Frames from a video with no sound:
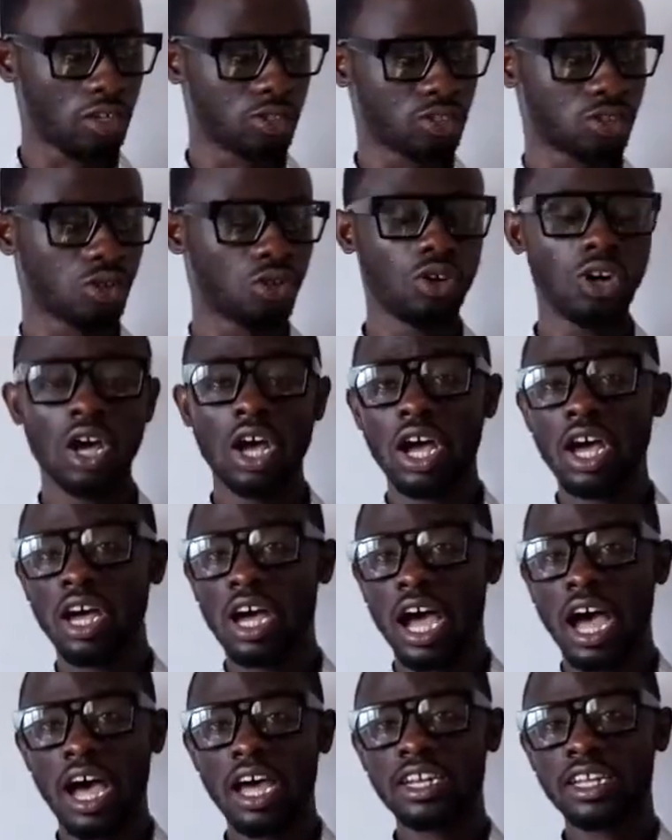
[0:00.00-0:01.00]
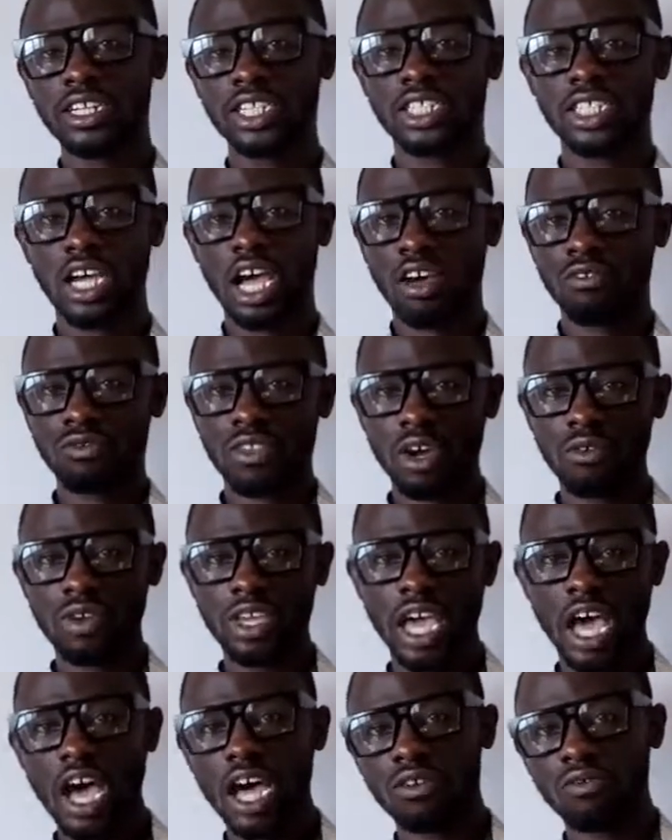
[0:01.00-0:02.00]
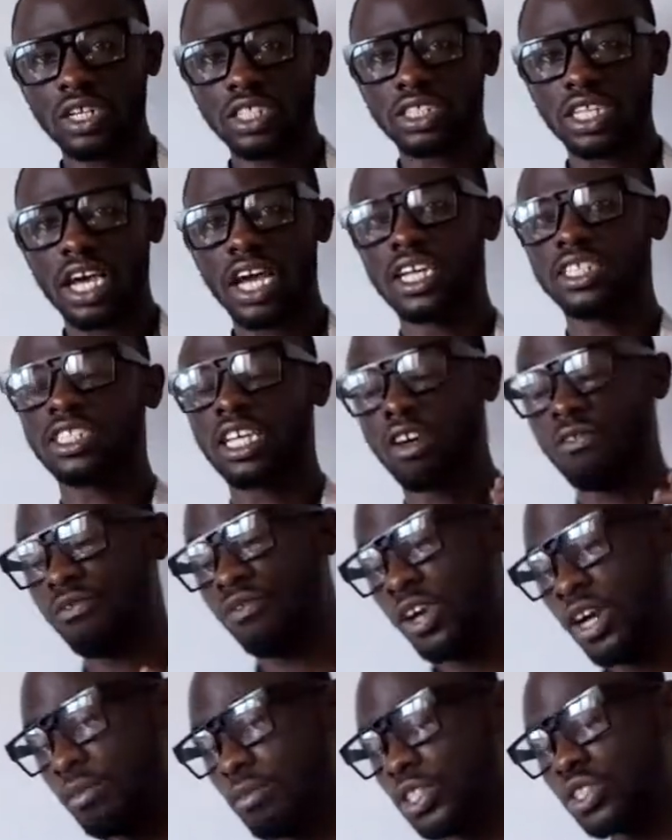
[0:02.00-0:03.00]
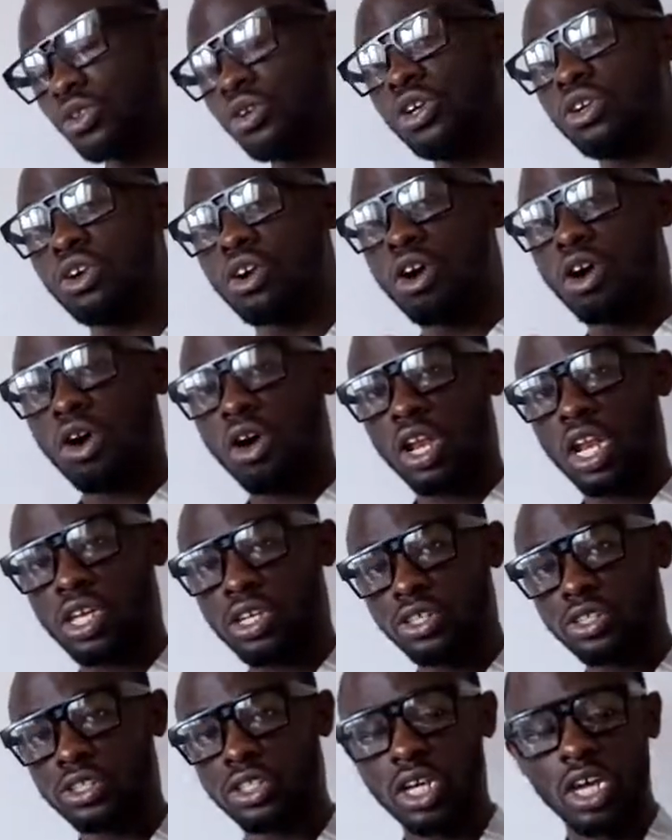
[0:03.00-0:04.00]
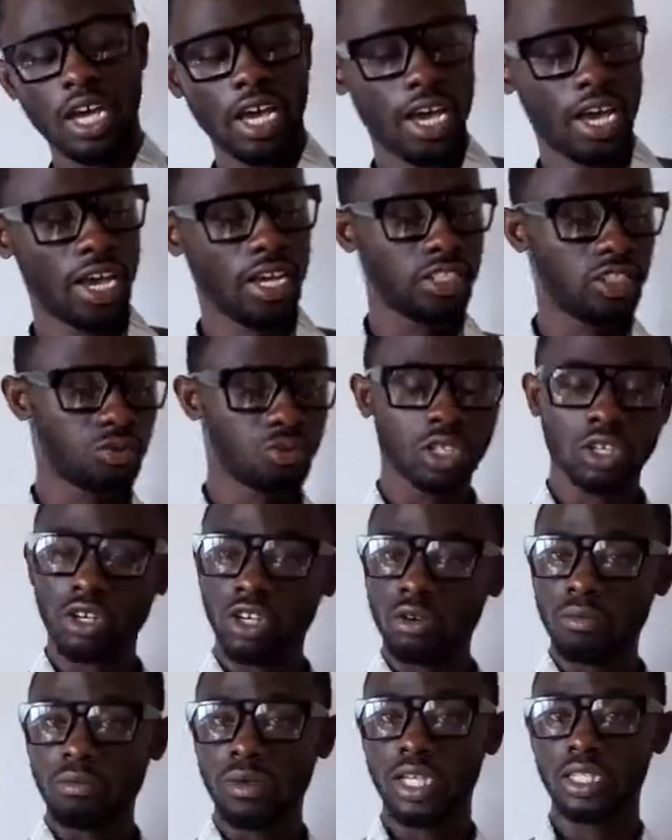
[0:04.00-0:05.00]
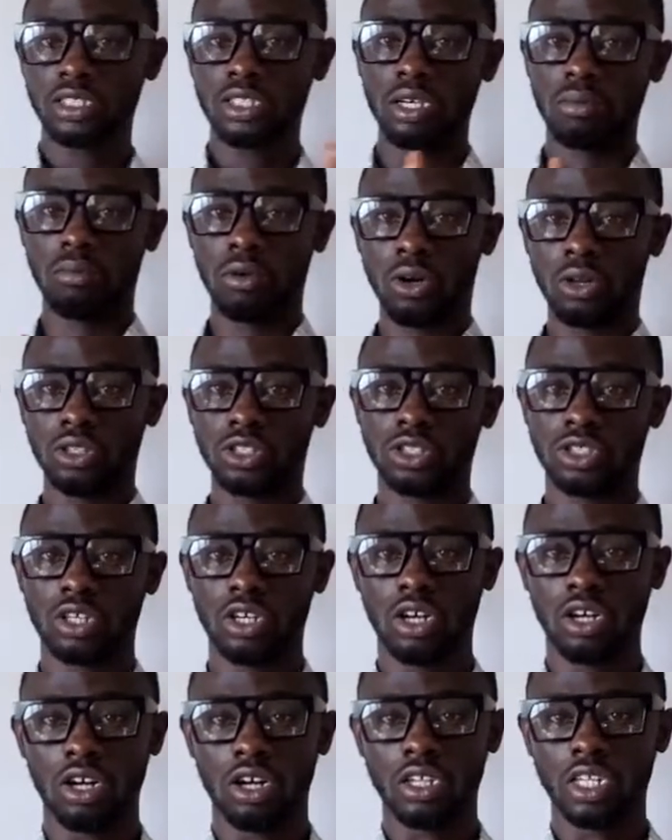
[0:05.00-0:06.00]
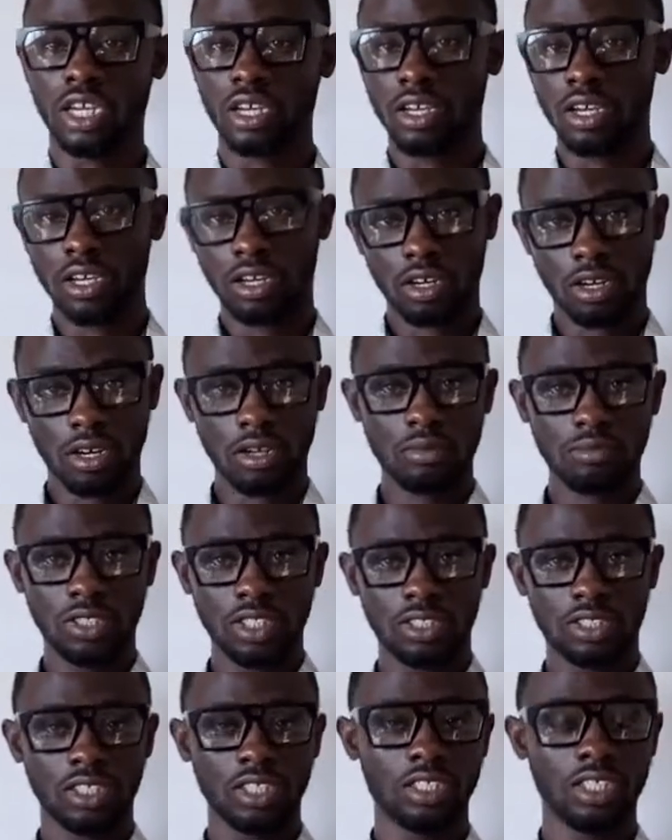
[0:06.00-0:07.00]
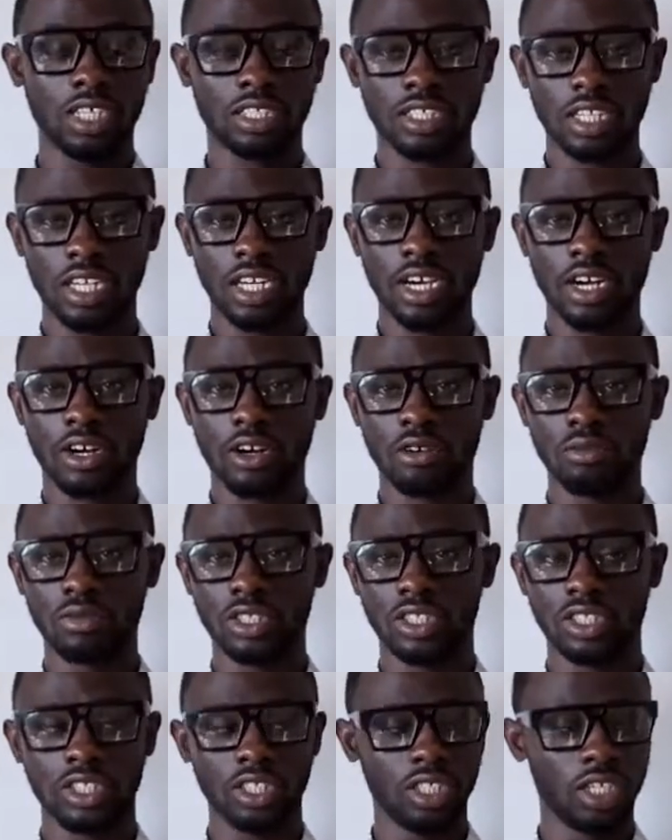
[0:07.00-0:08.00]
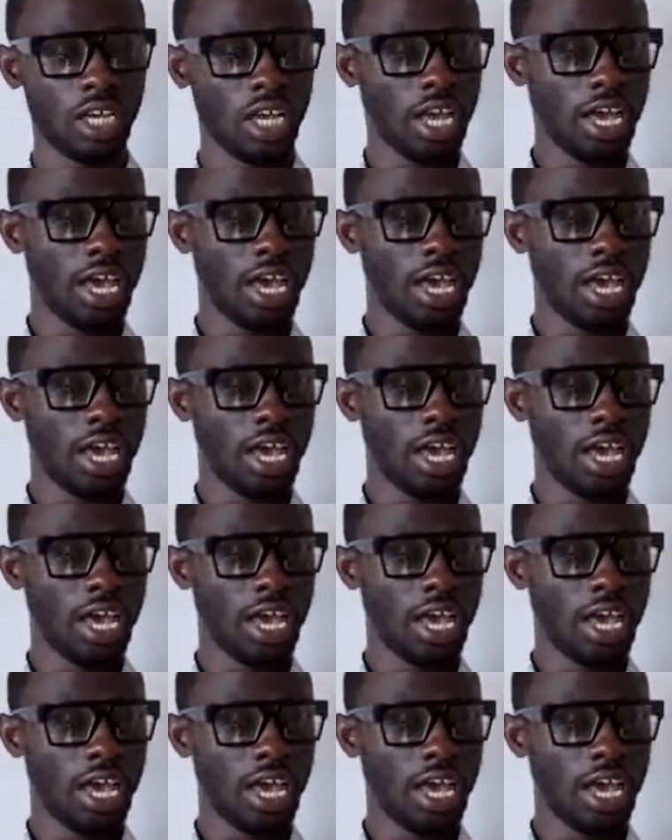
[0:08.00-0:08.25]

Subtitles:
So after we advertise, a firm is going to call us, and we're going to meet the board or the committee, the tender committee,